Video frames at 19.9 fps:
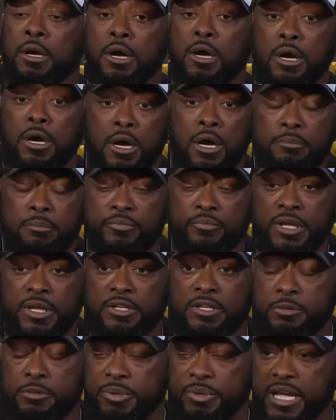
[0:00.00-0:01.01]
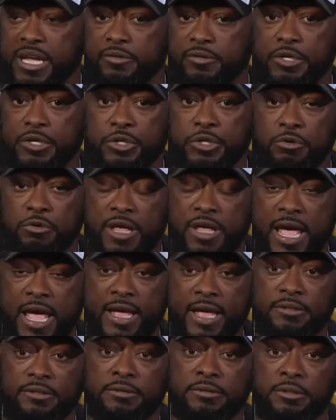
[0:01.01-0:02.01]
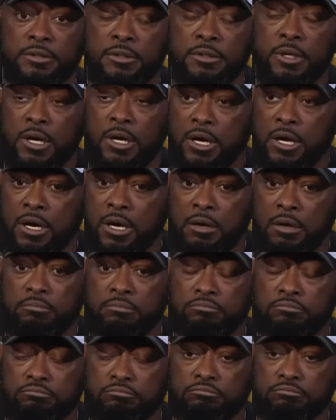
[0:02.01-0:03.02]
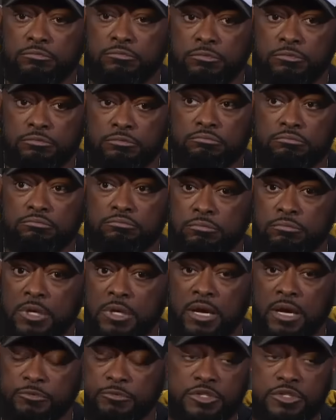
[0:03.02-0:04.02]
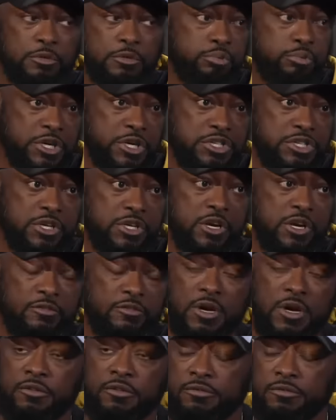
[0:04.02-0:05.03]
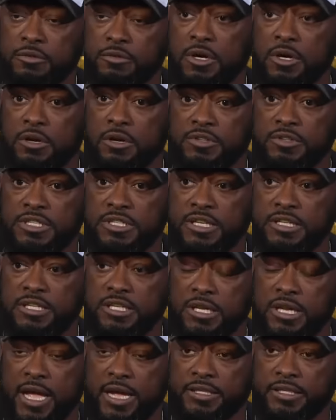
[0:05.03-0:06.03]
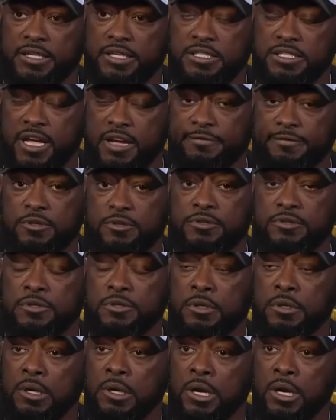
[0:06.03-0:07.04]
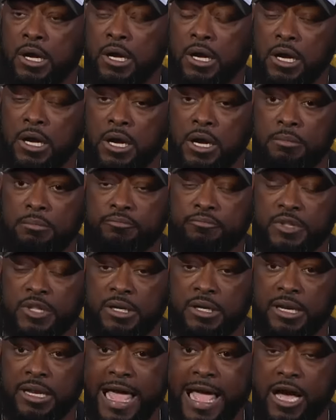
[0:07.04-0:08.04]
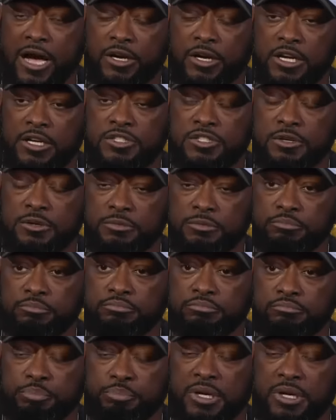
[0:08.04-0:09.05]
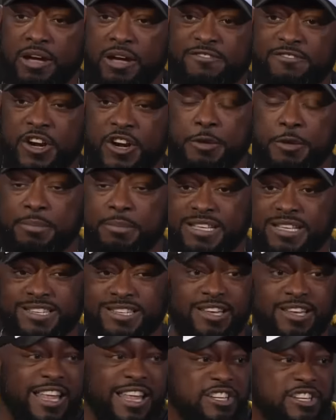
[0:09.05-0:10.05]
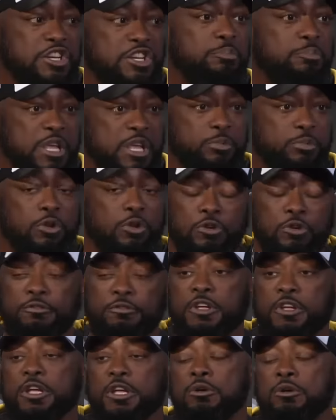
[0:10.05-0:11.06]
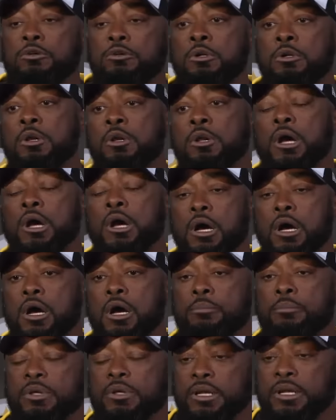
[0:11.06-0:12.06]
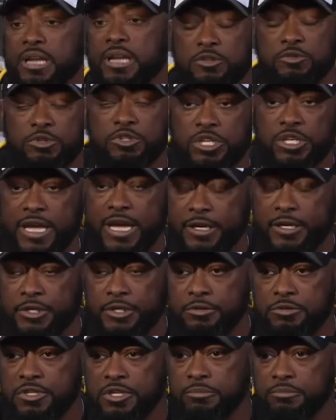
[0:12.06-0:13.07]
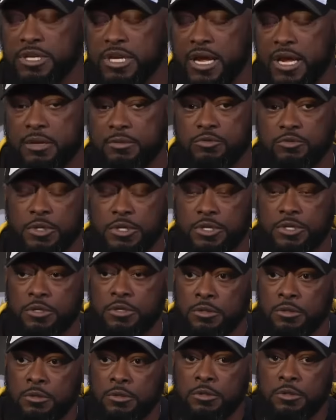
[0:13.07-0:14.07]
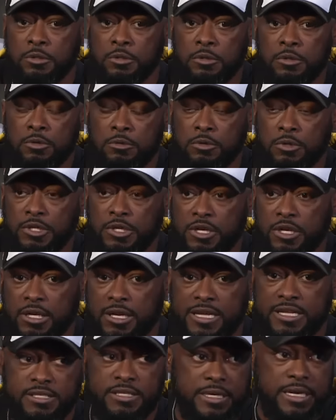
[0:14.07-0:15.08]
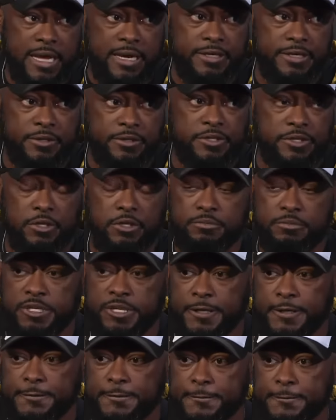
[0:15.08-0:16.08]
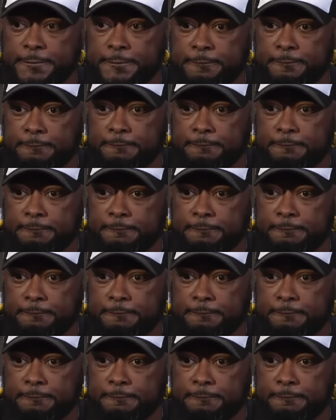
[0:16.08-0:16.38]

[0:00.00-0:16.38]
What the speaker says: And to be able to do that, I'm just appreciative of his intellect and his efforts. It allowed us to put our very best collection of people on the field. And that's what you got to do sometimes when you're in less than ideal circumstances.